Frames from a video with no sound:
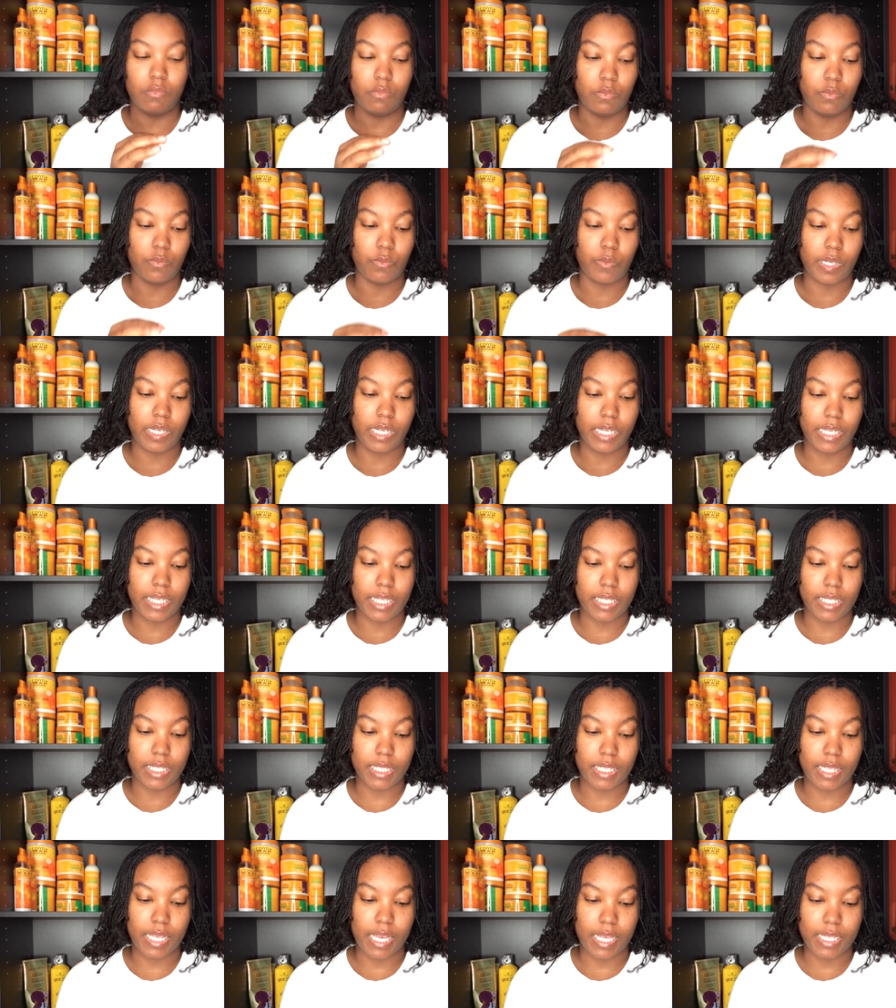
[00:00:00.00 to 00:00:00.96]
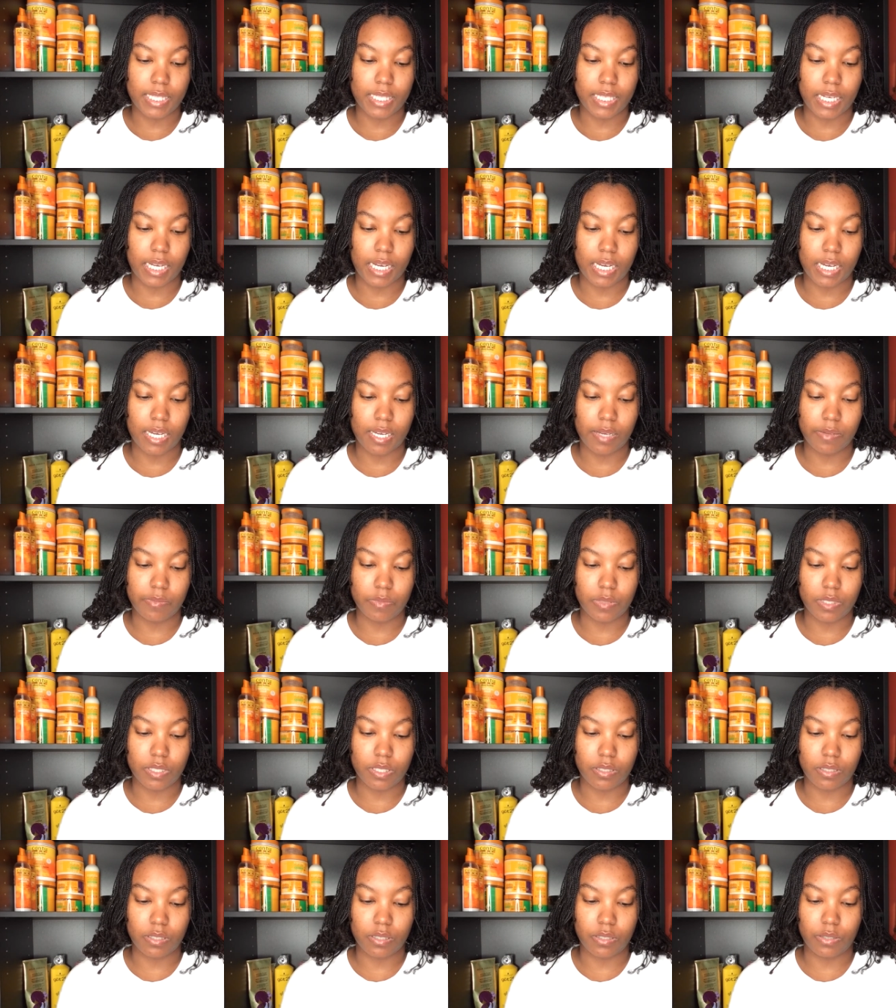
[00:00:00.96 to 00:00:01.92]
when it gets to that time
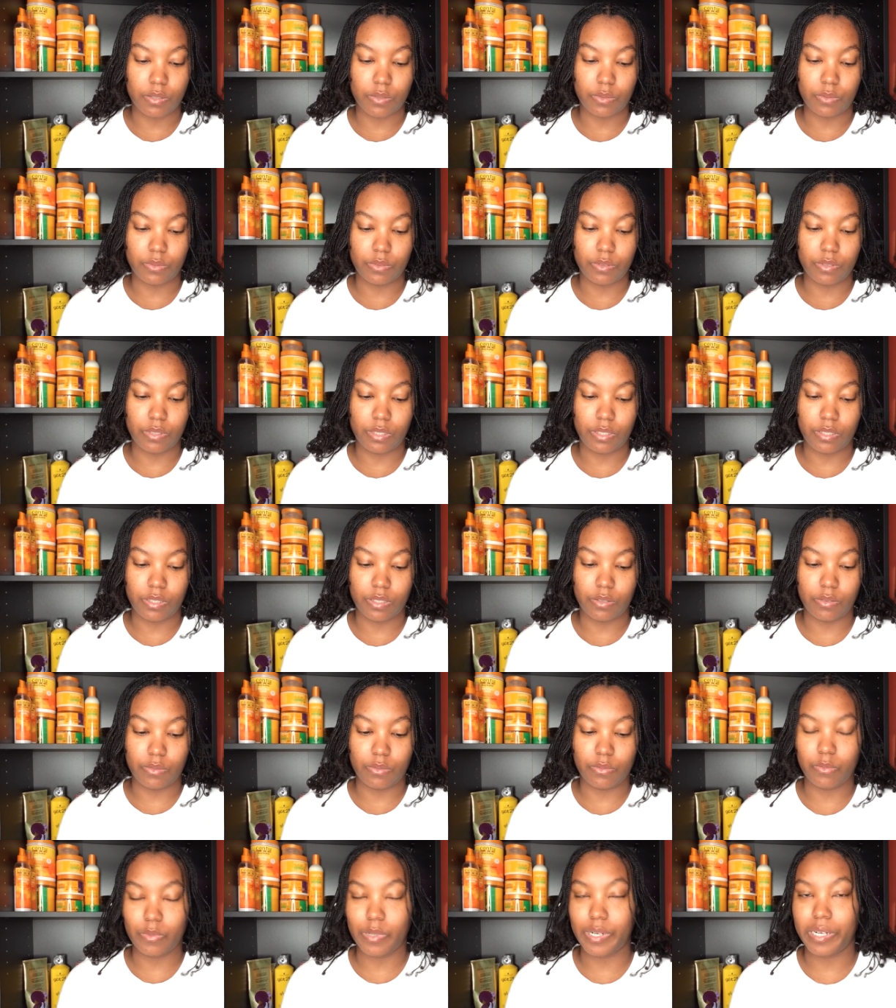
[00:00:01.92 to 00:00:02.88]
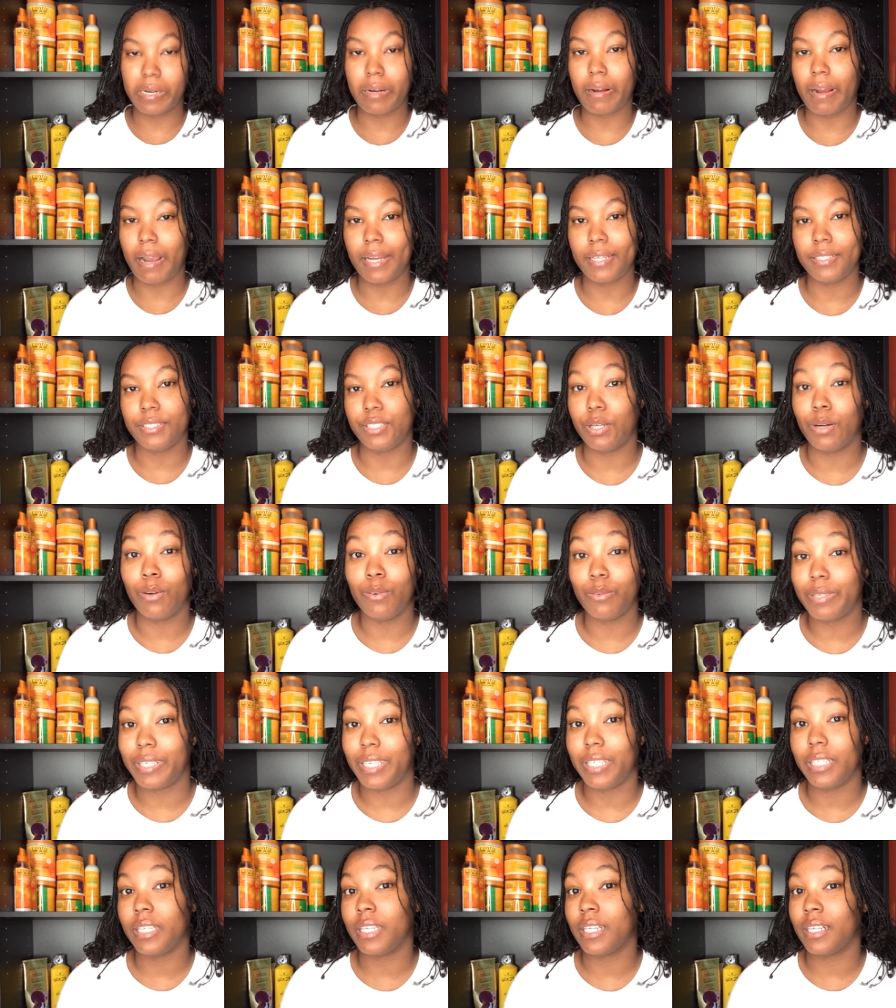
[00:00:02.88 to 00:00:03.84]
to, where I don't
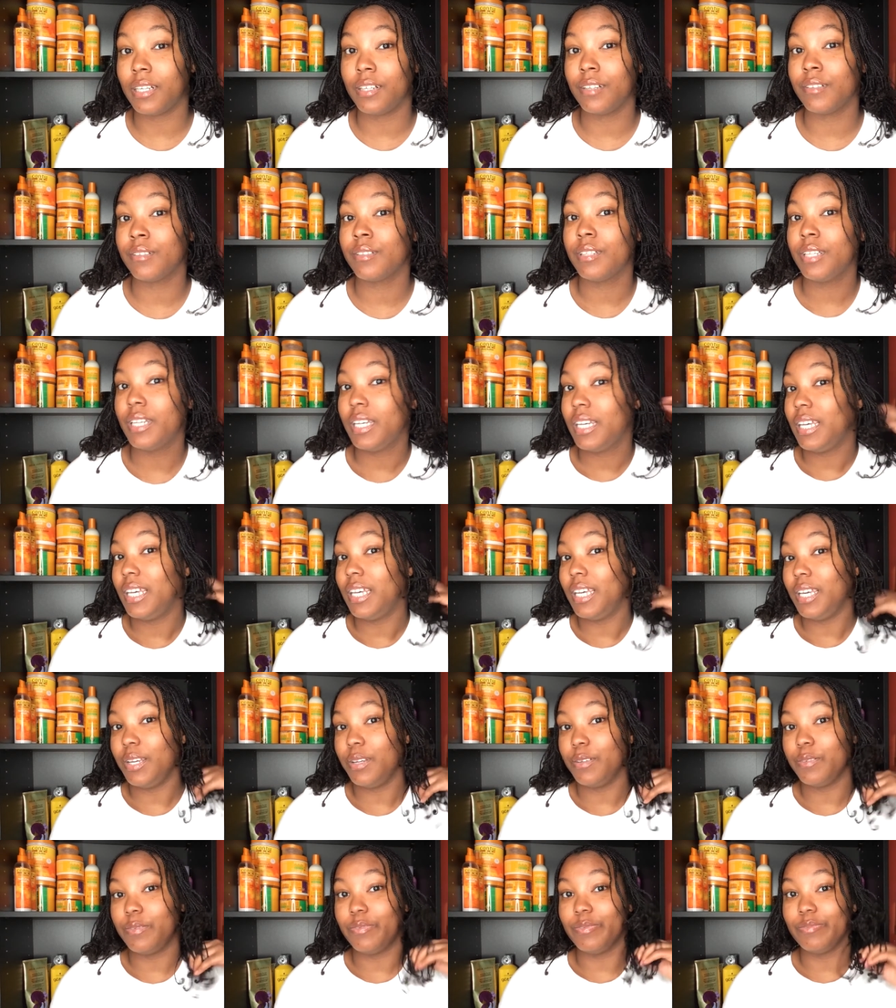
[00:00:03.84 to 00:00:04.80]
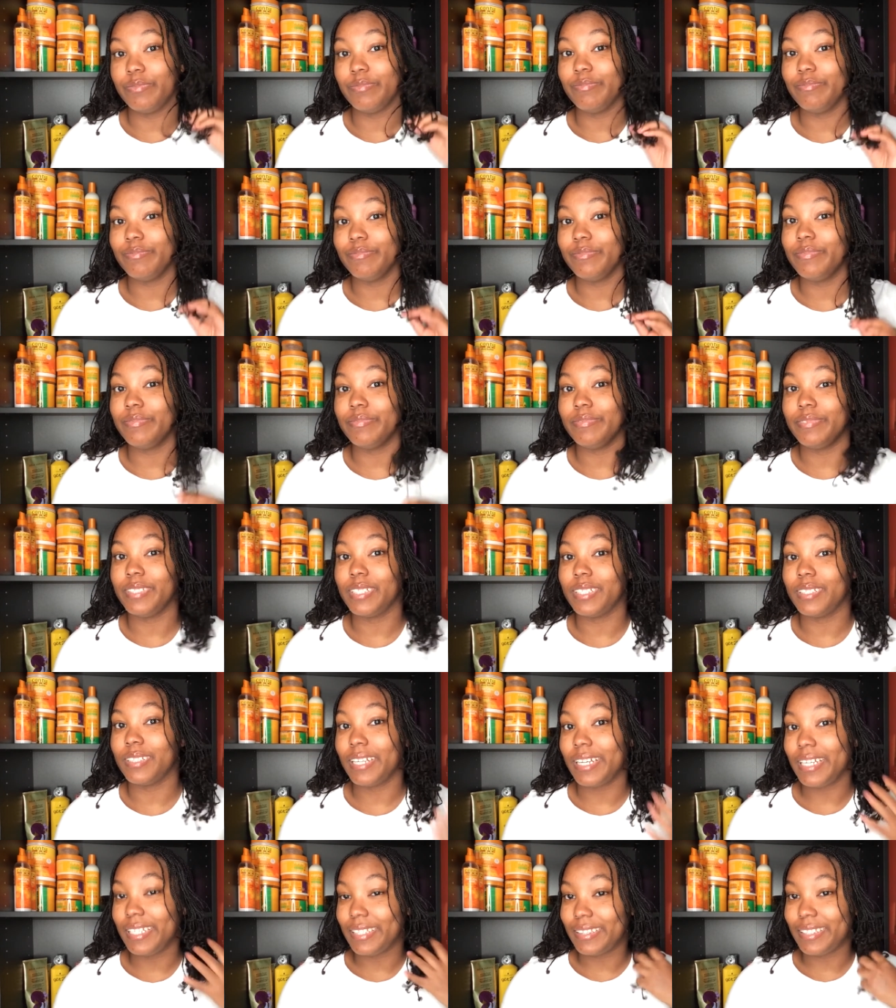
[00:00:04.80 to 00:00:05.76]
care if the
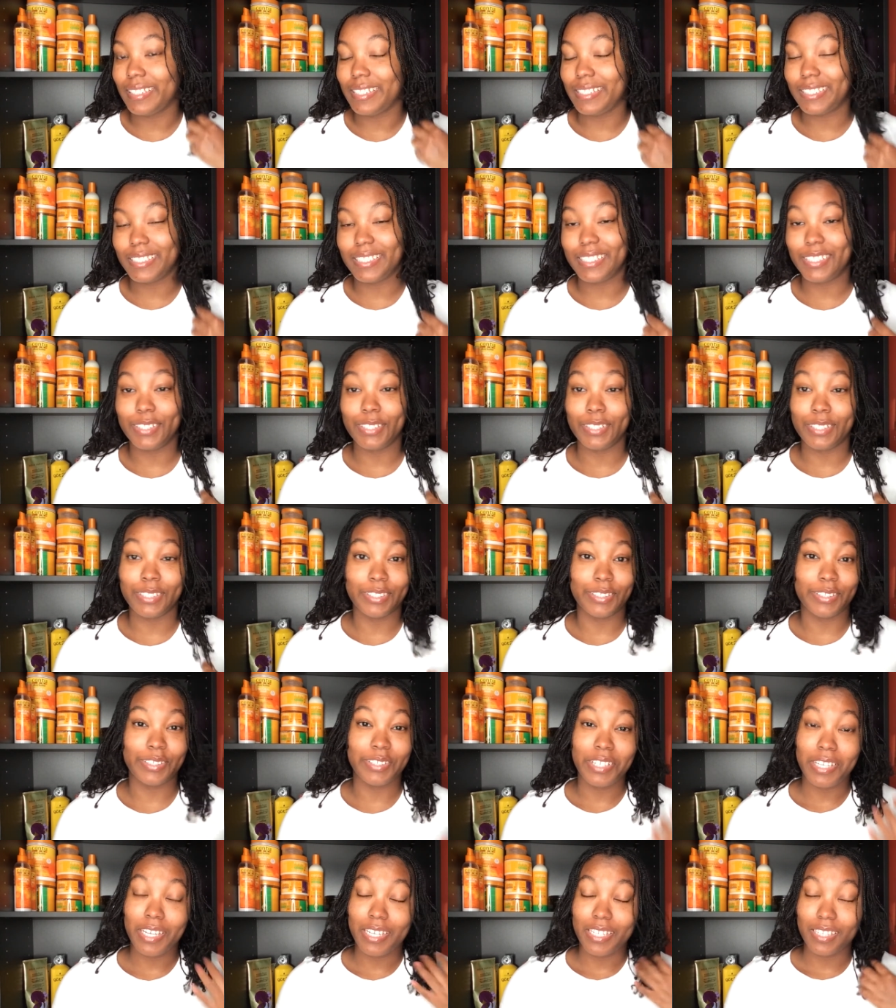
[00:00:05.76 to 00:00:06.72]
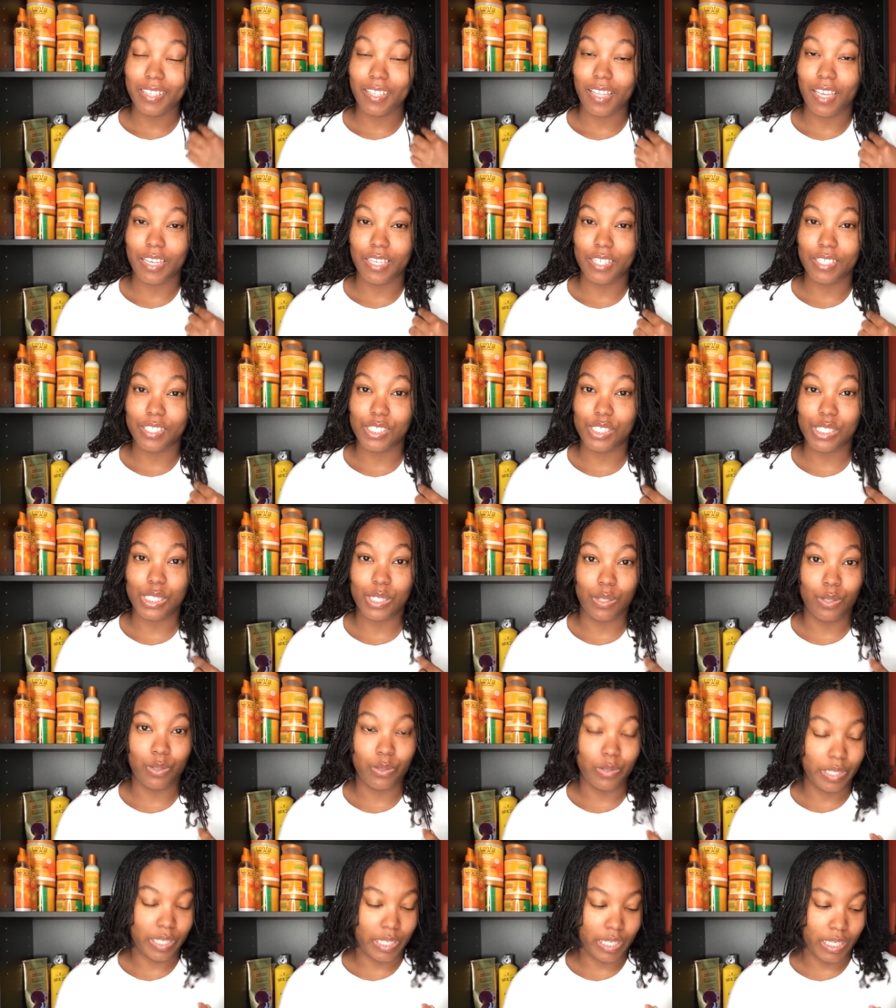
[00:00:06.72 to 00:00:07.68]
length is still like
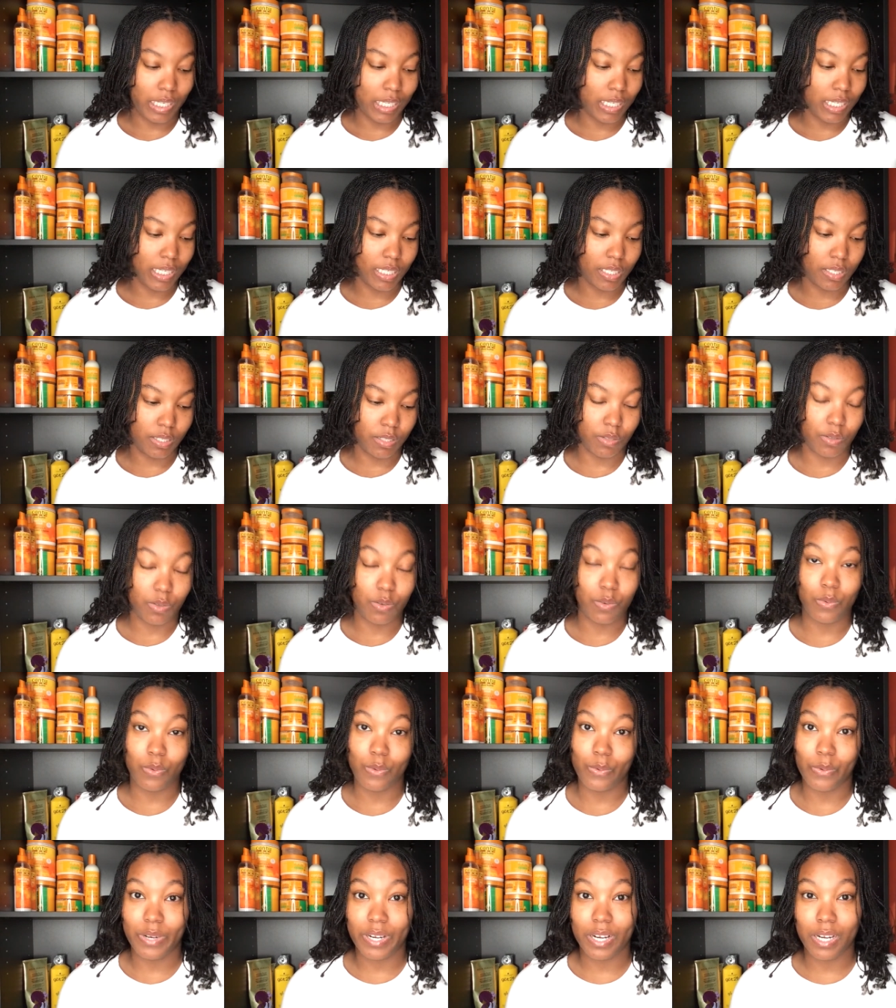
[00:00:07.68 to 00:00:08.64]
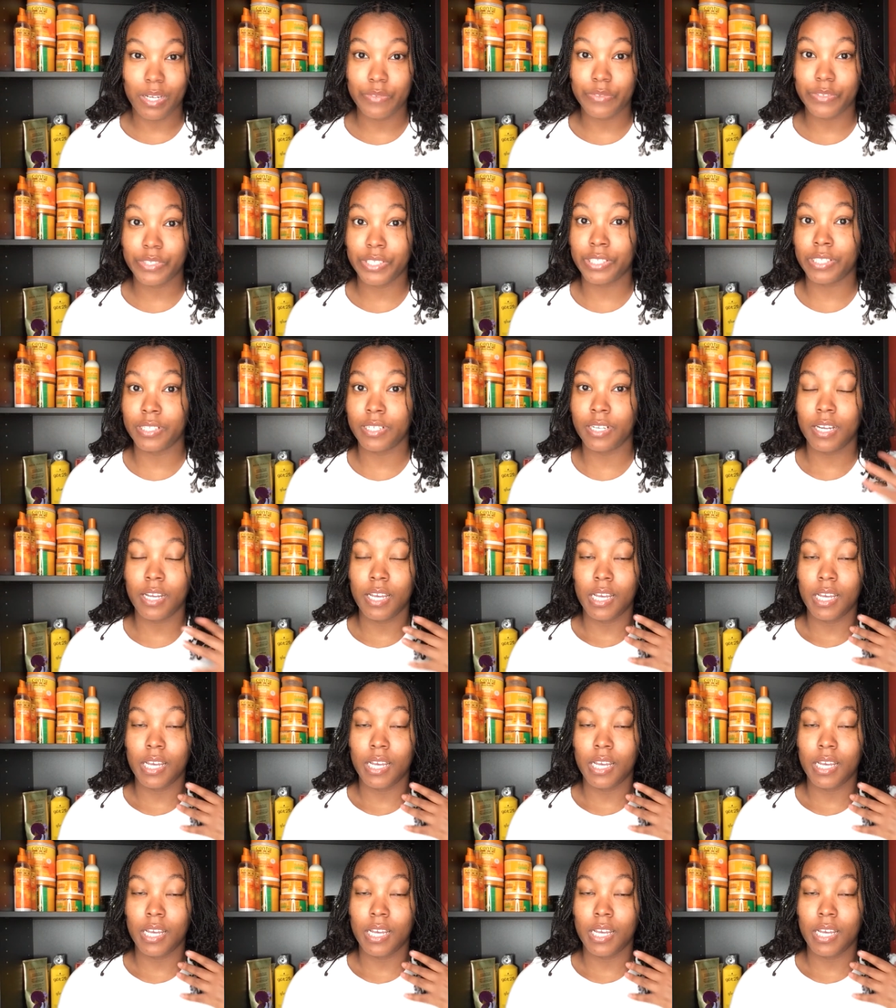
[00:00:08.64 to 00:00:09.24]
showing and whatever,